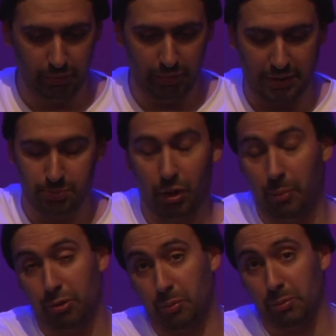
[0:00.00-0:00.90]
I
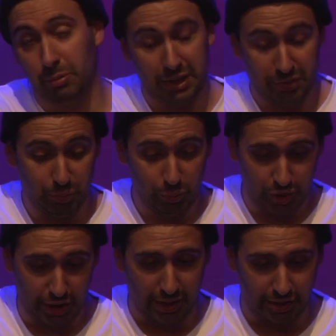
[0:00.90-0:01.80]
probably will
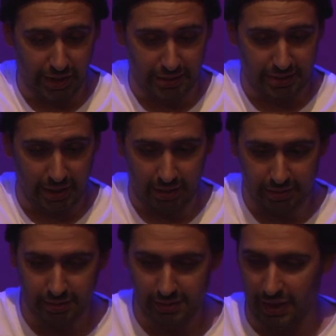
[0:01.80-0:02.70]
change that
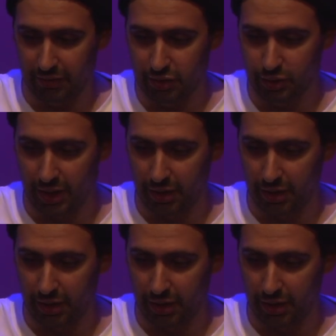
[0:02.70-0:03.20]
sound down the track,